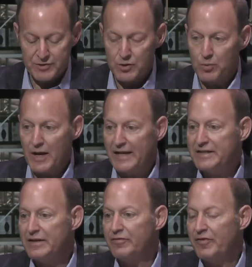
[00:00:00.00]
So
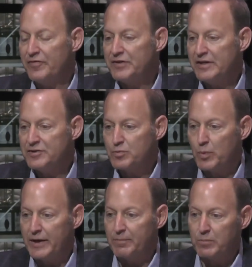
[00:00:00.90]
1950s,
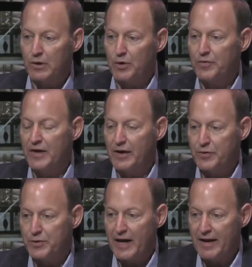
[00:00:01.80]
we learned the
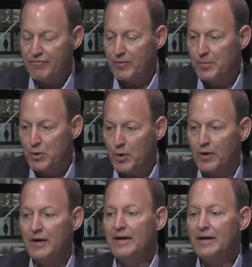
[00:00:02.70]
other day from
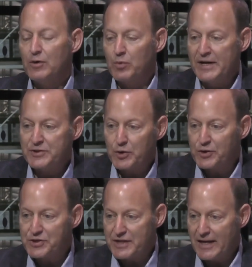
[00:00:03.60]
your
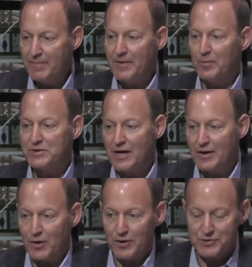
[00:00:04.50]
research team that was
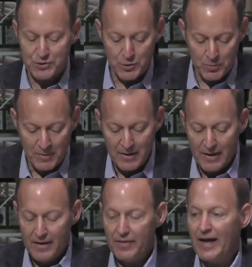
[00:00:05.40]
on our Zoom
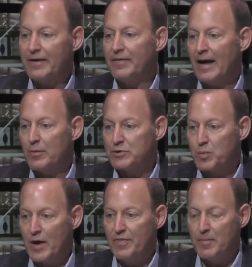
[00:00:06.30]
that that was
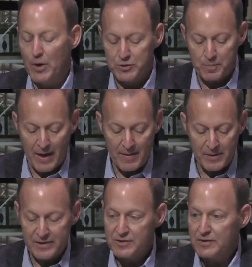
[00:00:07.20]
when the most
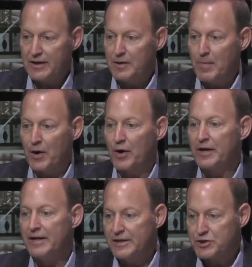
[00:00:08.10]
babies in
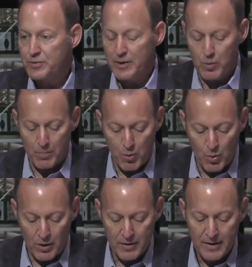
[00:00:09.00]
American history were
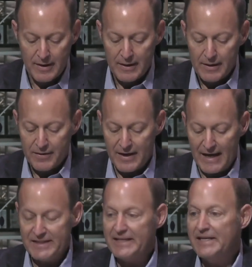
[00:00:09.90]
born the
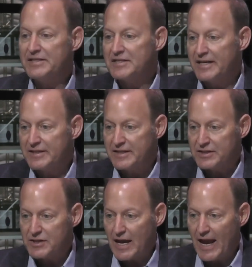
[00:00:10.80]

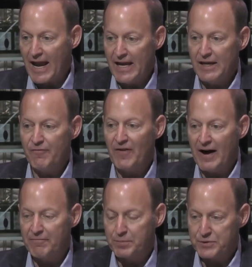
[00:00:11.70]
1960s,
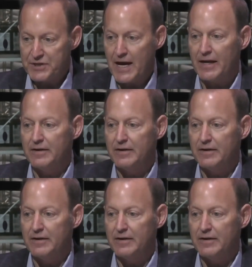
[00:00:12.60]
85%,